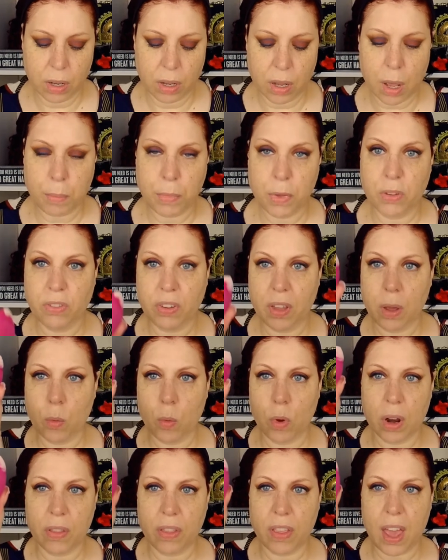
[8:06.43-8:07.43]
I'm using
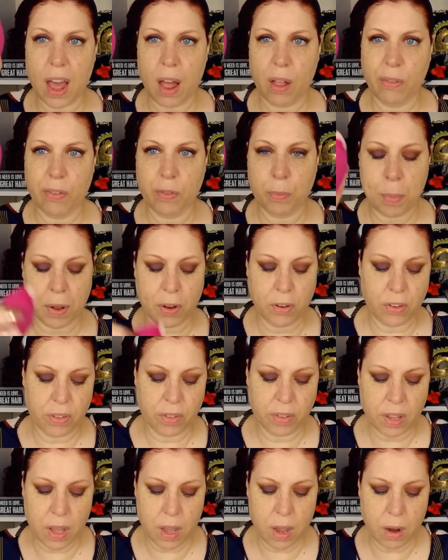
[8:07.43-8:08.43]
one of the e.l.f. sponges
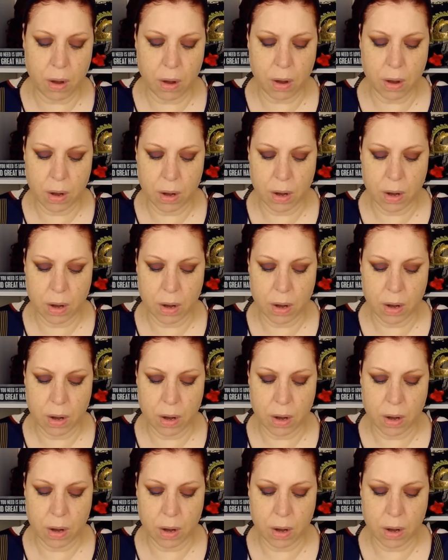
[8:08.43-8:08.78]
here.